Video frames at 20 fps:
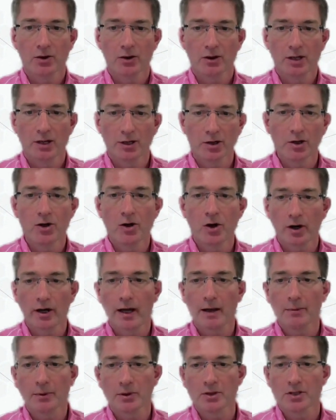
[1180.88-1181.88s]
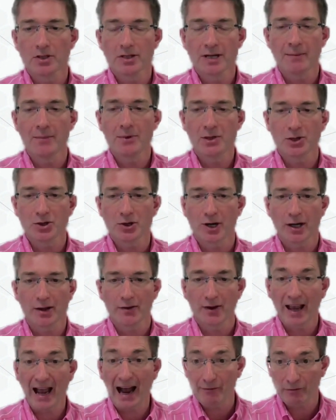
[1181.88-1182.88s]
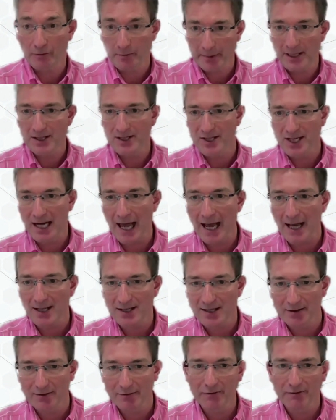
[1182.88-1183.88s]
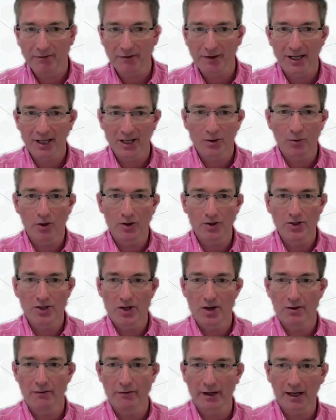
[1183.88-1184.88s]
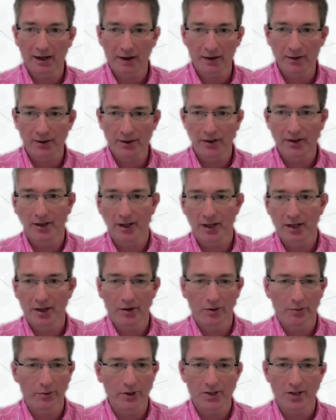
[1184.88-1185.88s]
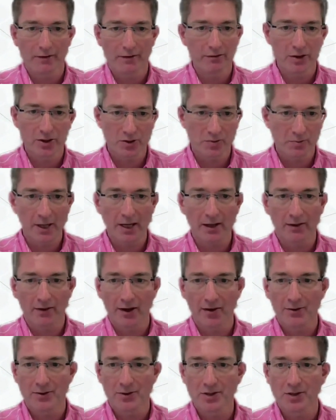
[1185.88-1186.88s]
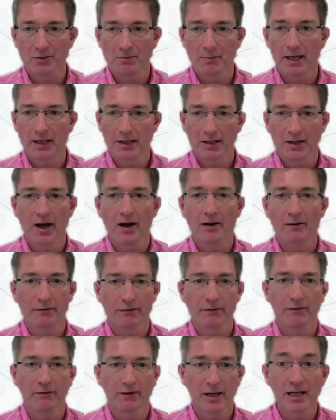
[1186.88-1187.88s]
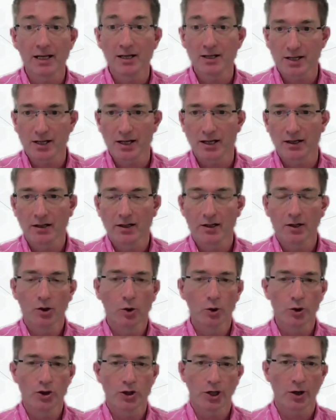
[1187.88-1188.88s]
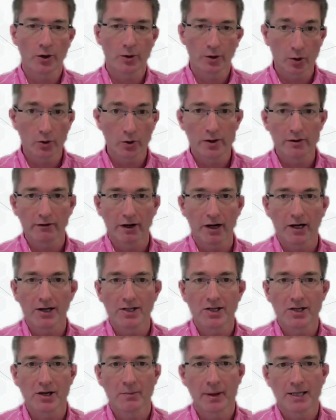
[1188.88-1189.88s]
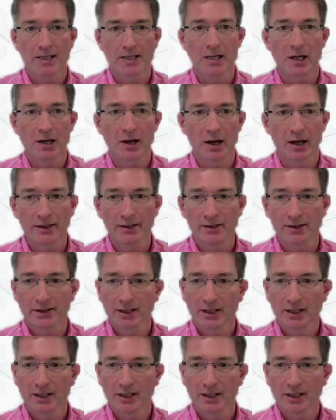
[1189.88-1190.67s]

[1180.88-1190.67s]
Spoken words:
you're not able to demonstrate that you haven't been selective in the ones that you've included. In other words, have you just picked those that make life easier or show your device in a better light?